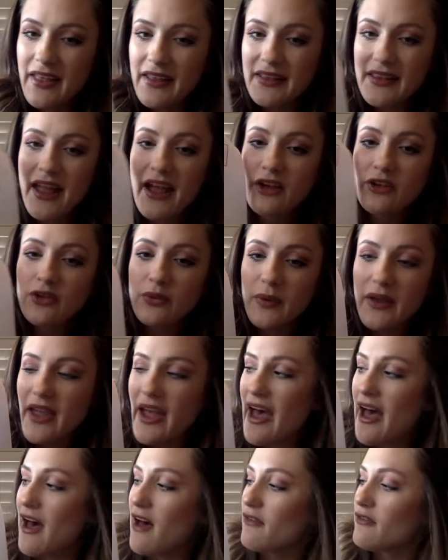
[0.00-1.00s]
Next, we
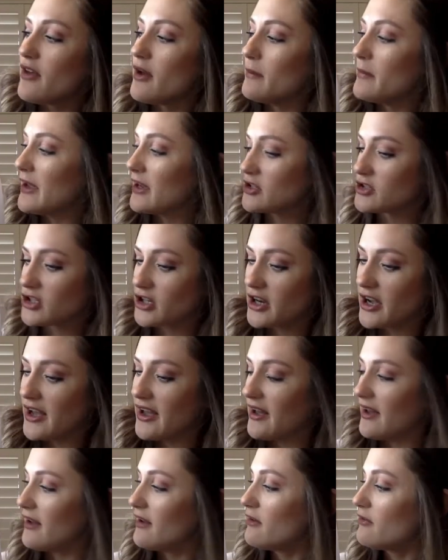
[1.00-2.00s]
have a picture
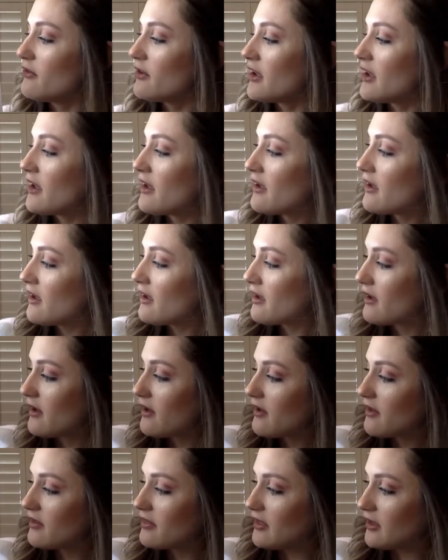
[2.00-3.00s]
of
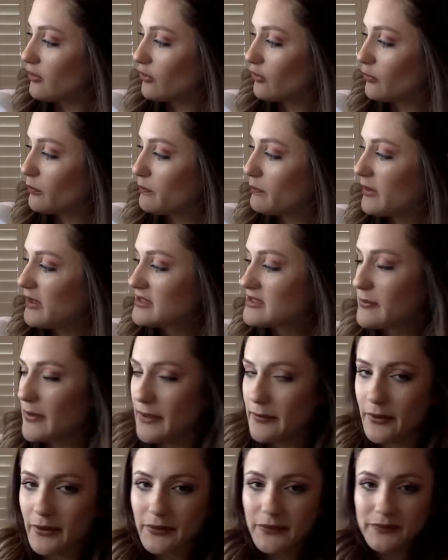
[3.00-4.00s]
this piece of
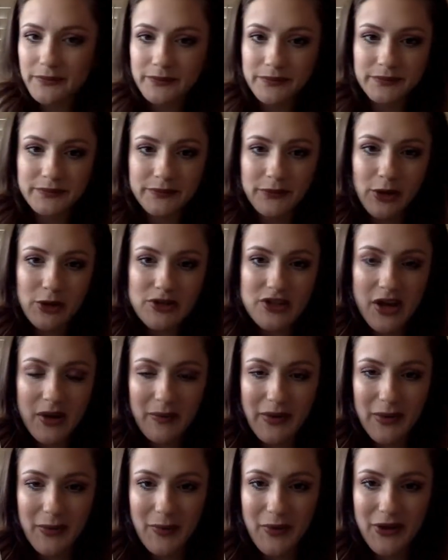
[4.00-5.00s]
paper. You tell
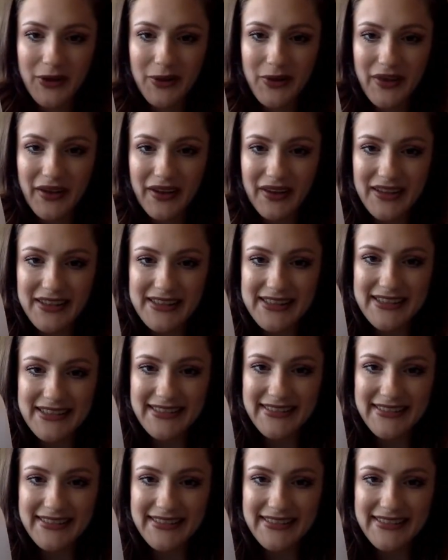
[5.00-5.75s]
me, what do you think it is?